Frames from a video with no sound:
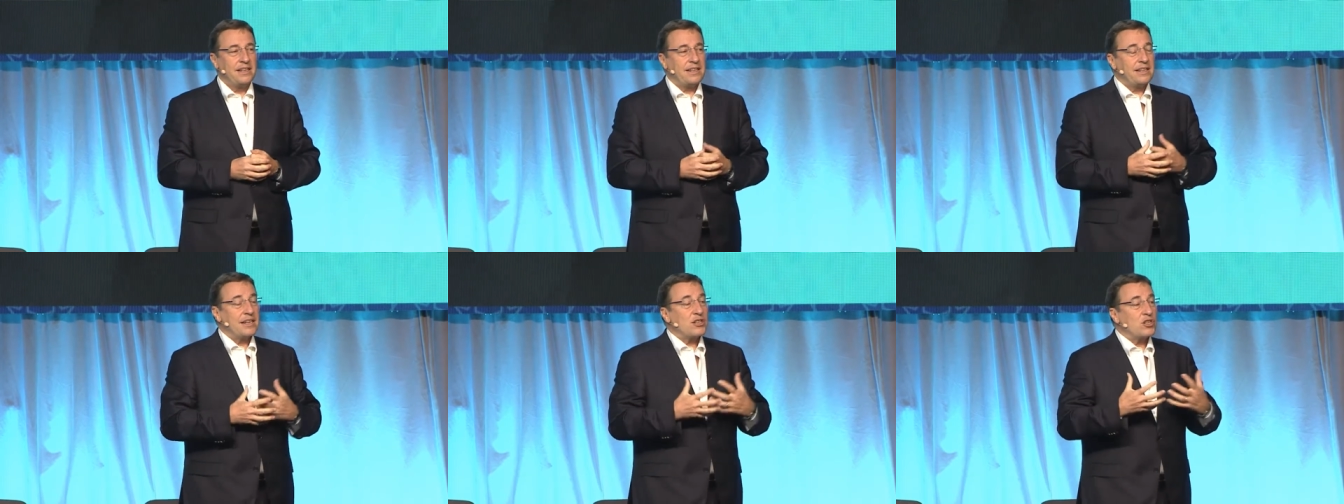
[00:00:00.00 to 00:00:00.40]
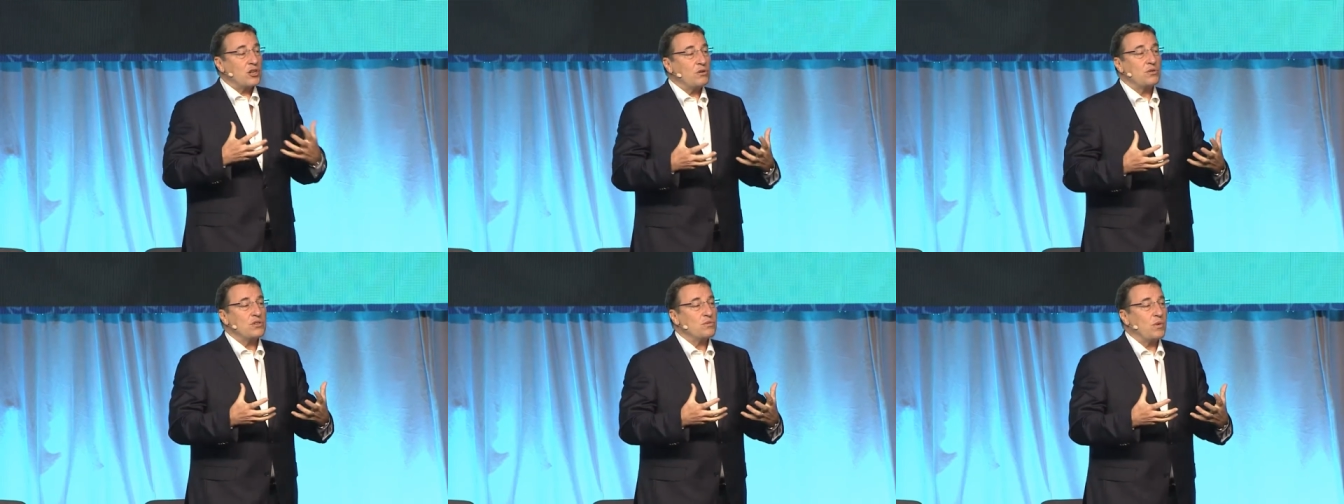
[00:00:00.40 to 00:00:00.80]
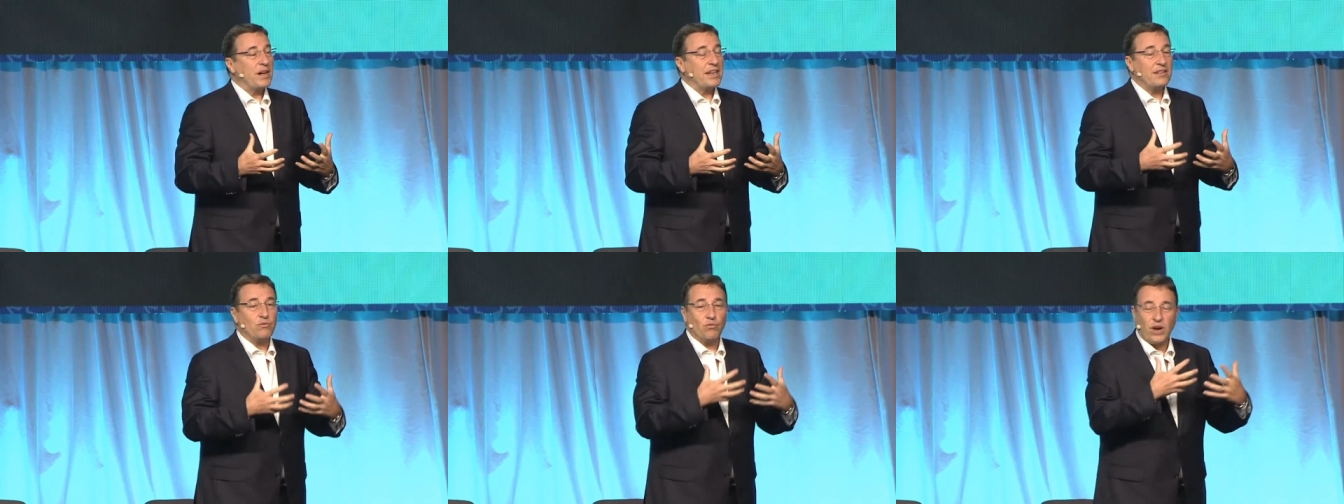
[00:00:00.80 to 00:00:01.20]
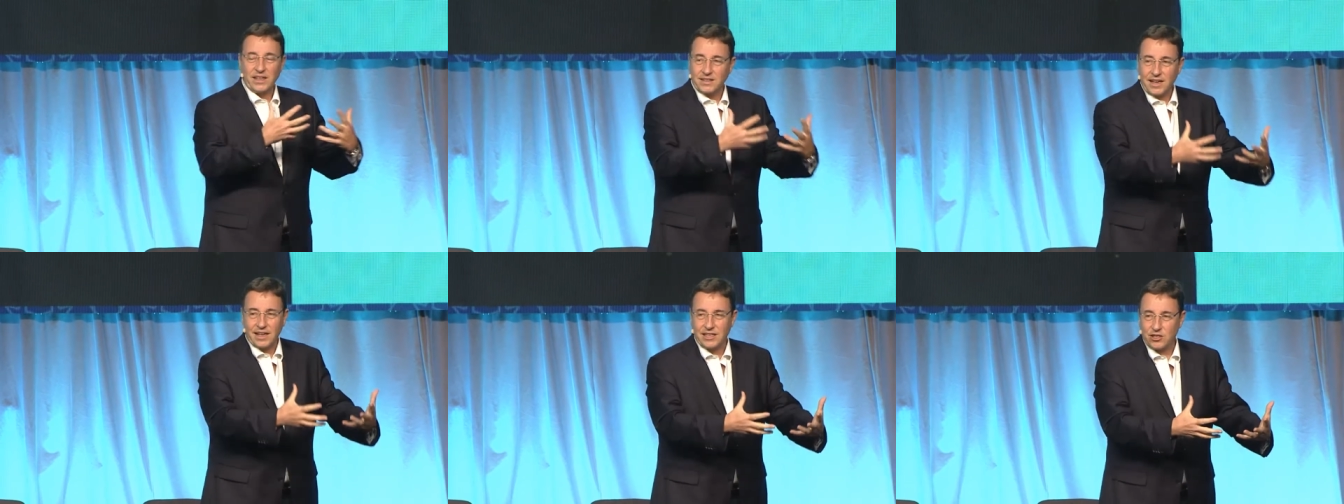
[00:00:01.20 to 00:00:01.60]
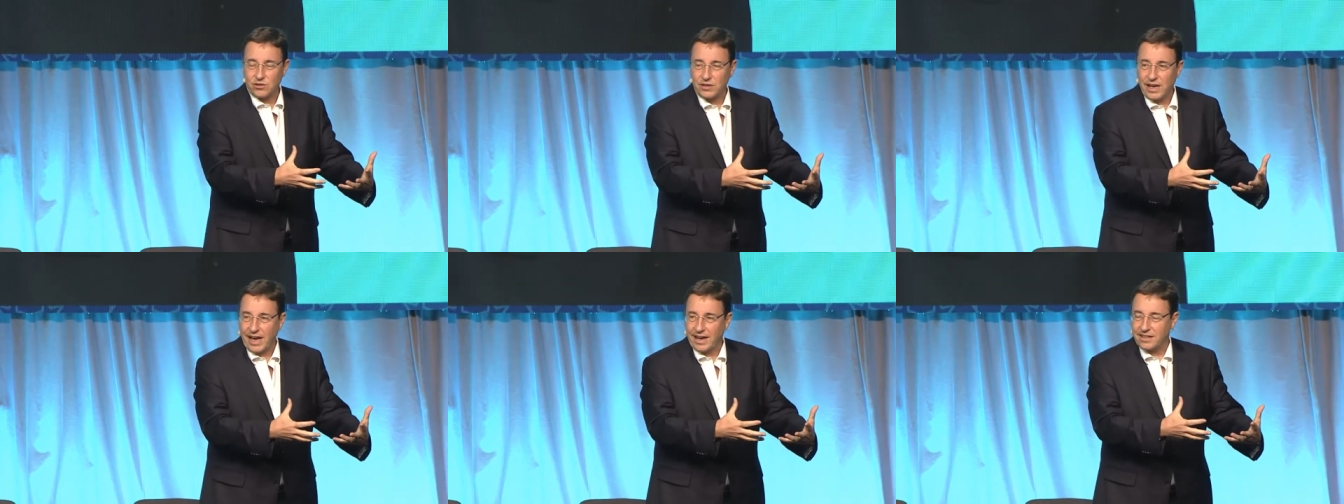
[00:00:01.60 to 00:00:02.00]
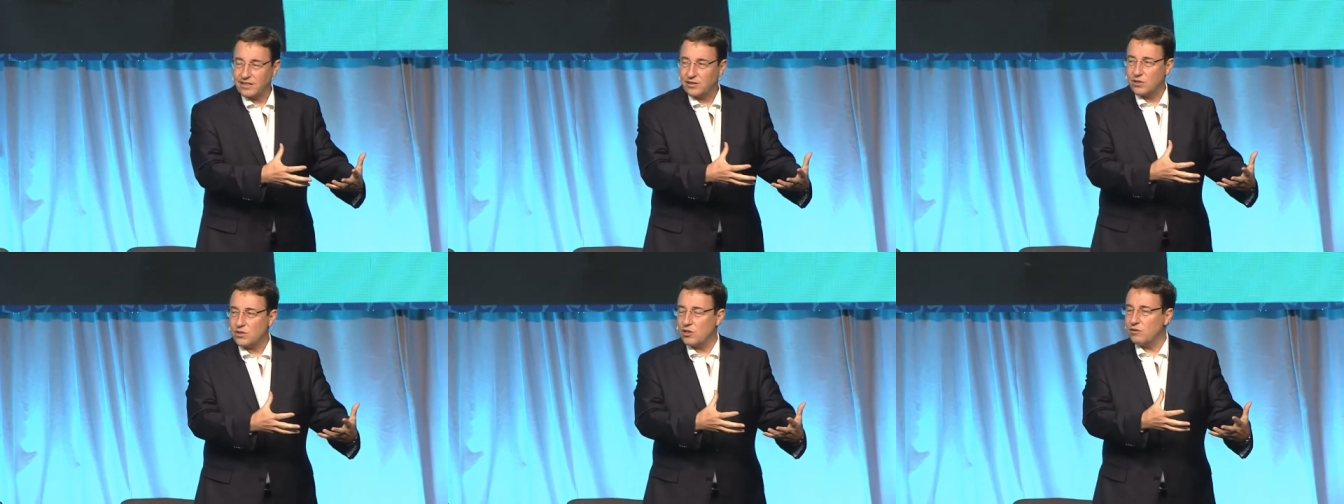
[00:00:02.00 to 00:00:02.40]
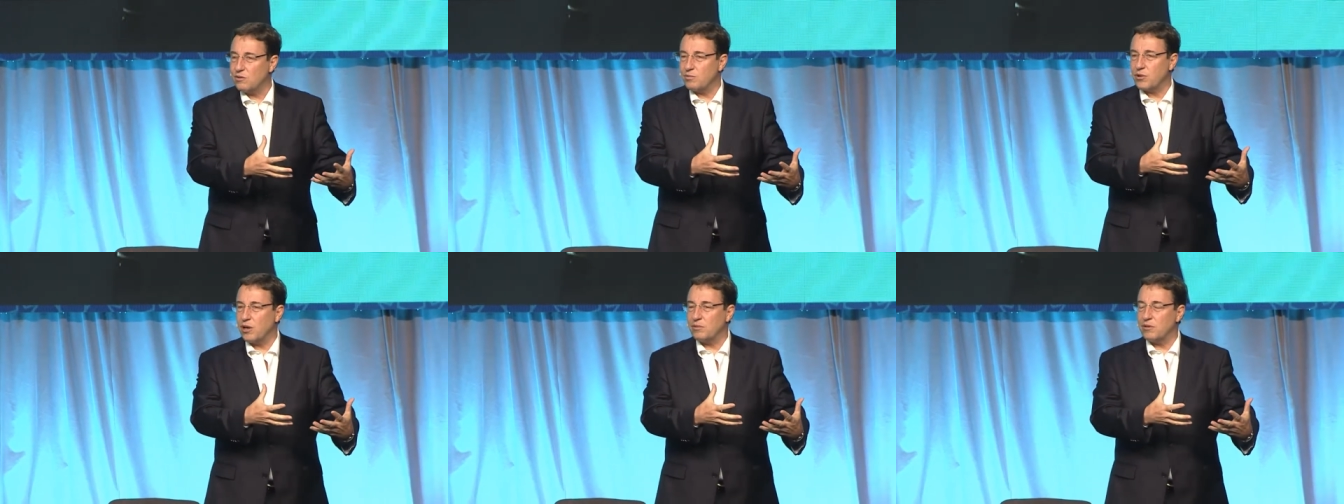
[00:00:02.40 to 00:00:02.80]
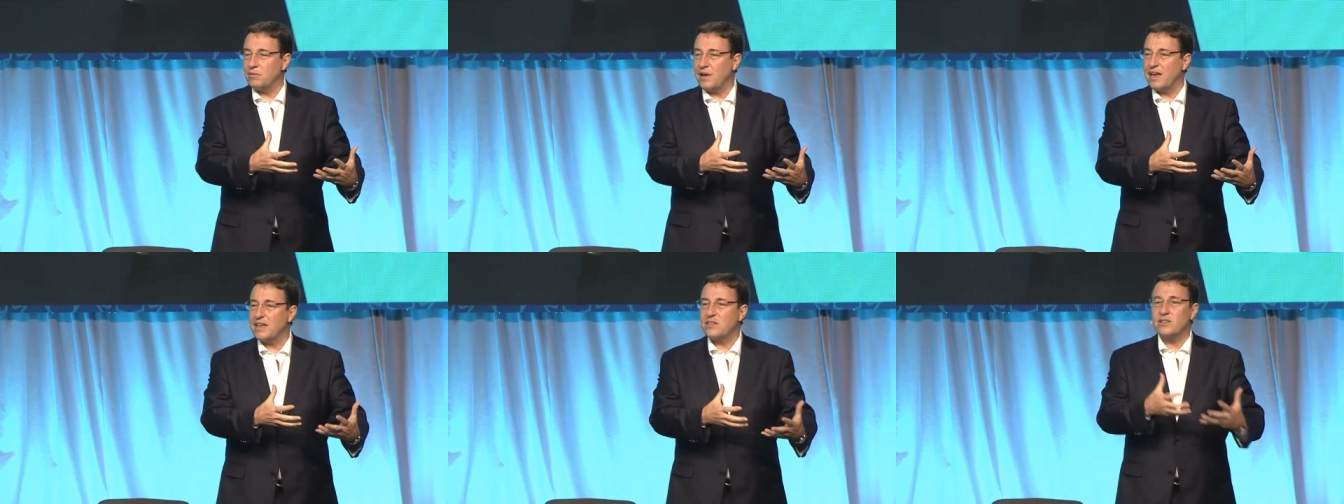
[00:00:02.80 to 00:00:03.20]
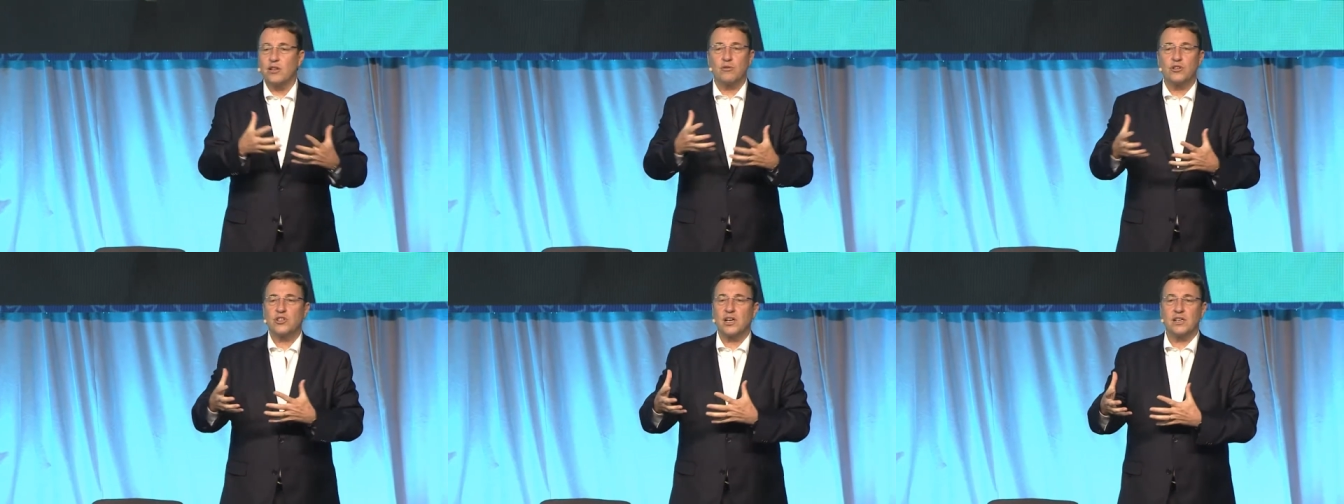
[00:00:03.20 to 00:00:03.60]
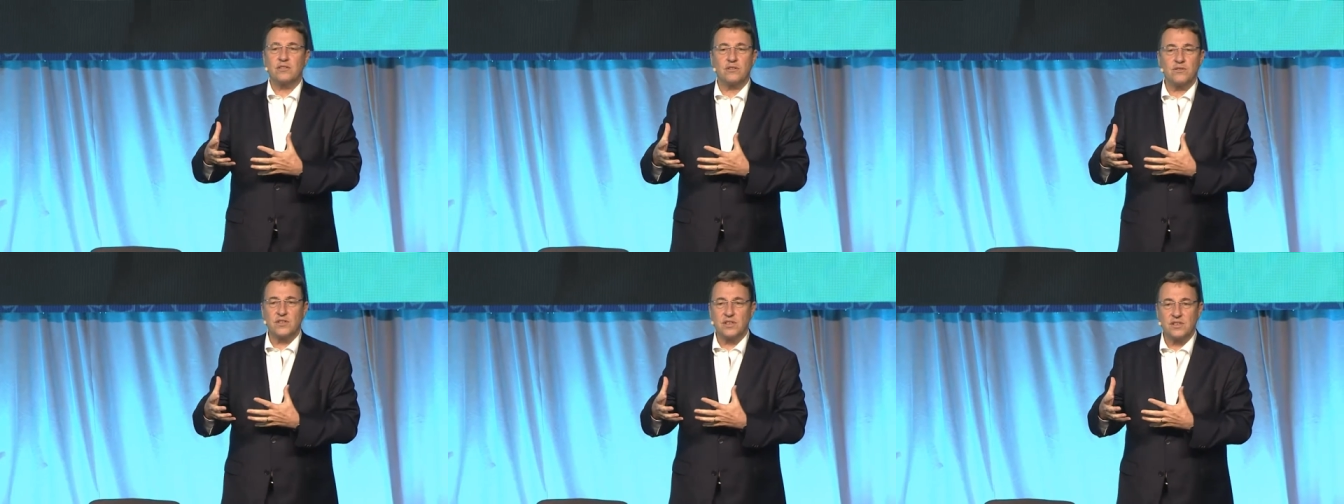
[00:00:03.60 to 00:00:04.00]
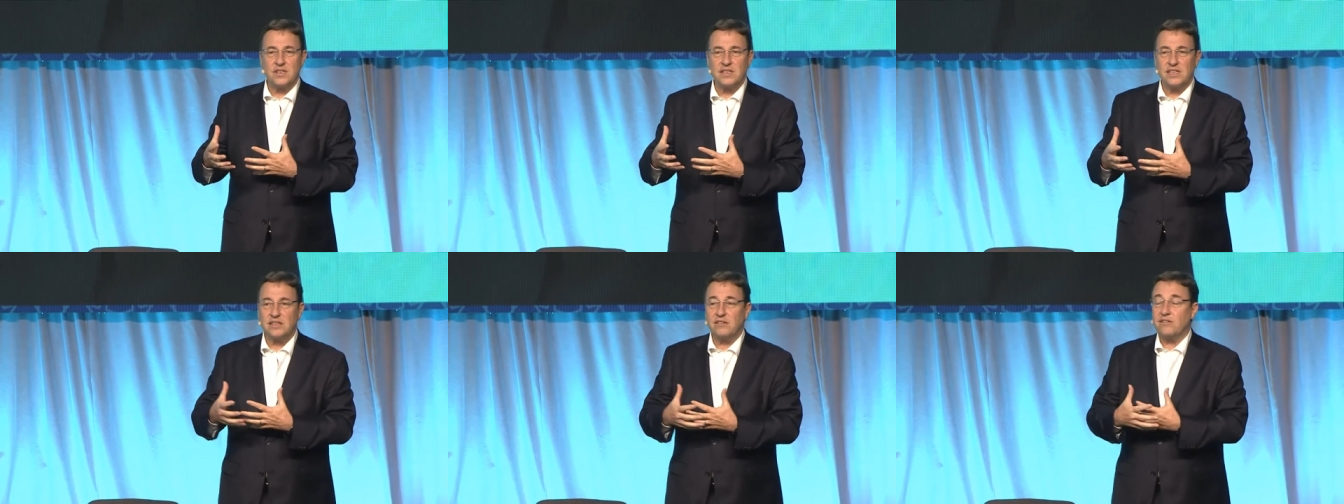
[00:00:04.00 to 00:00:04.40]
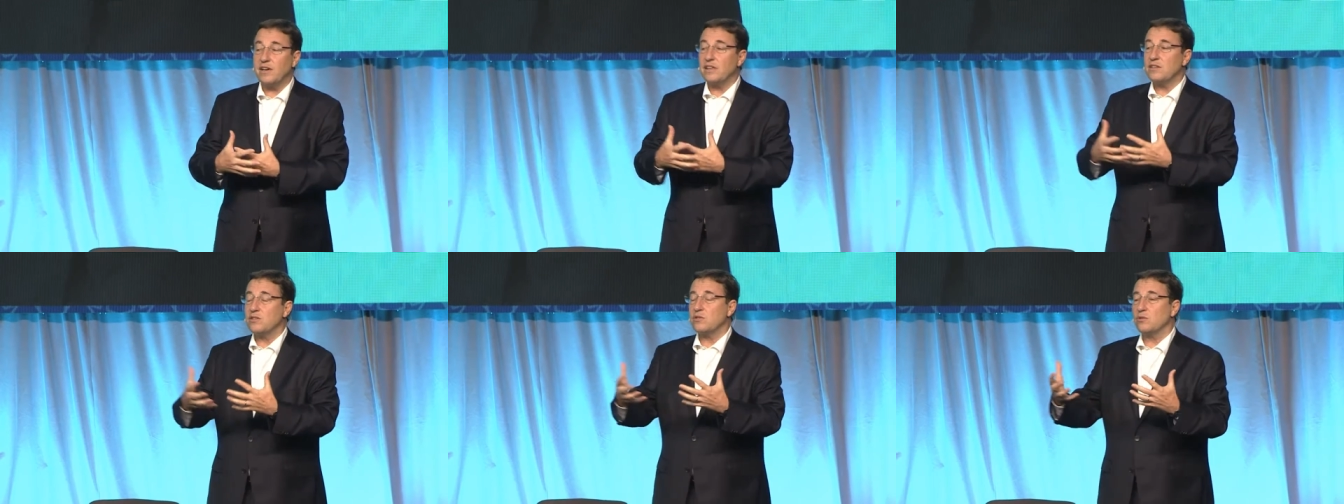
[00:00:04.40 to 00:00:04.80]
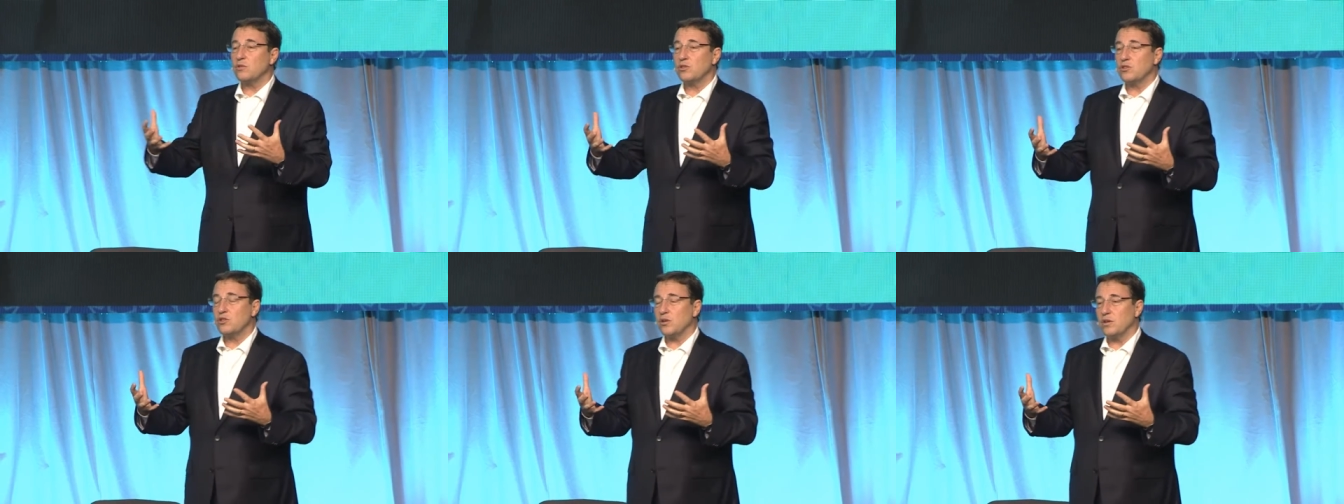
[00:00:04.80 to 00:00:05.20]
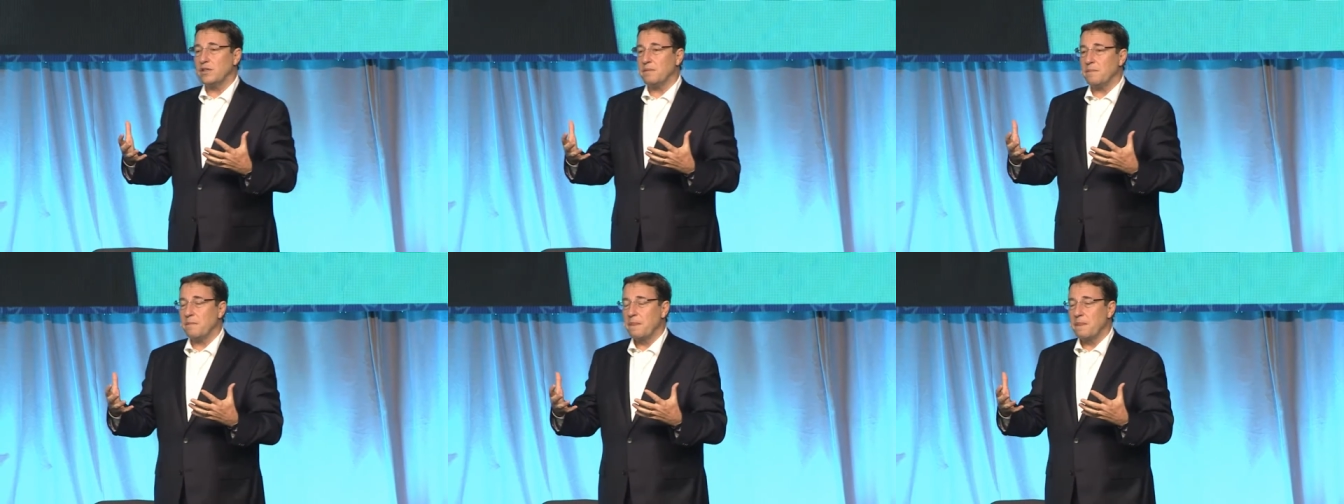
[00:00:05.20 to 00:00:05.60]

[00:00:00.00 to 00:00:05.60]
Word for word: that shows why one country acting to solve a problem has no chance of succeeding if others do not join.